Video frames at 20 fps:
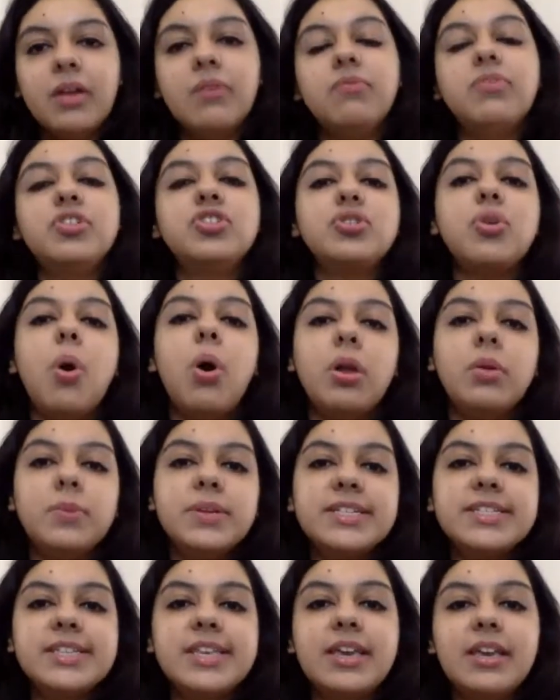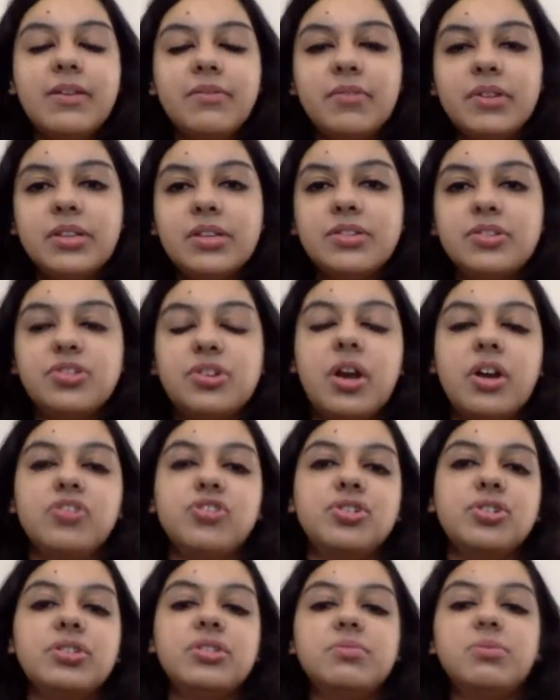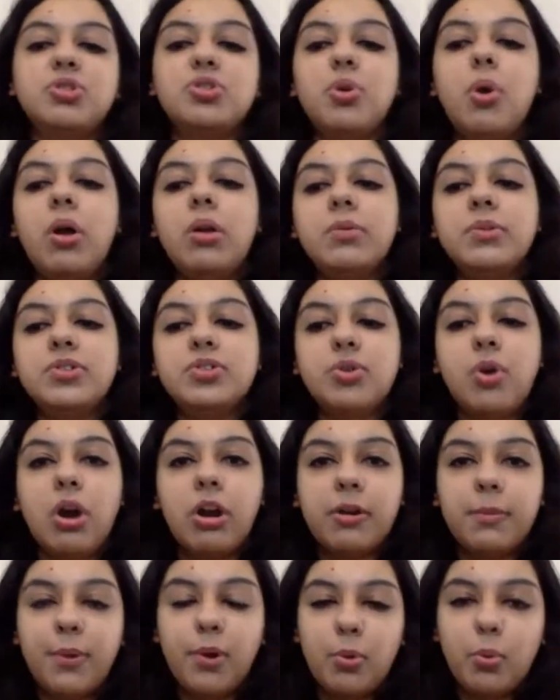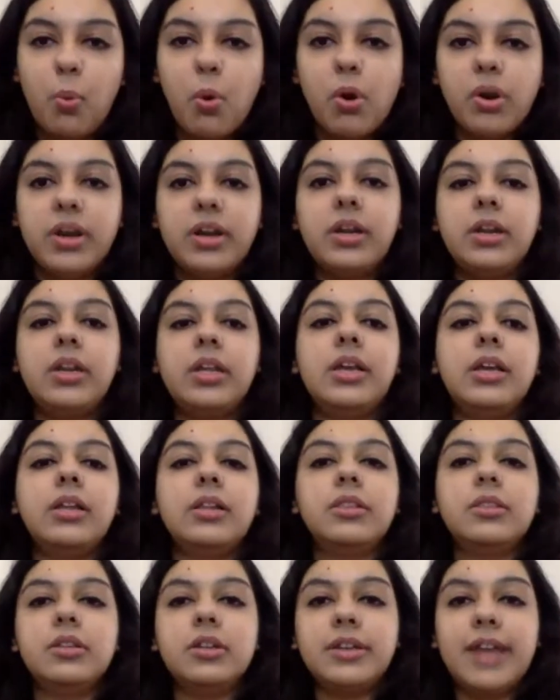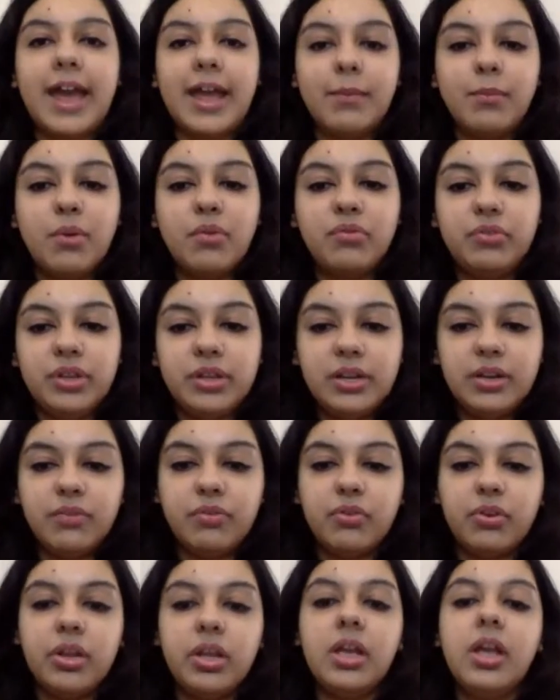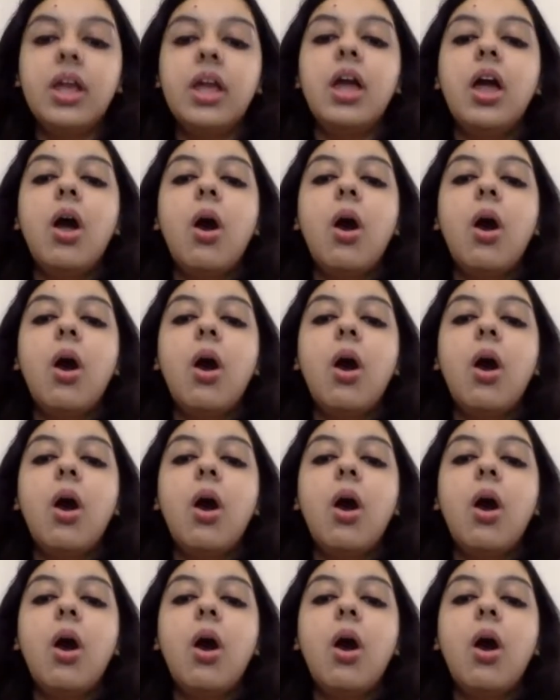which always came with instructions, which always talked about warranty, the time of delivery,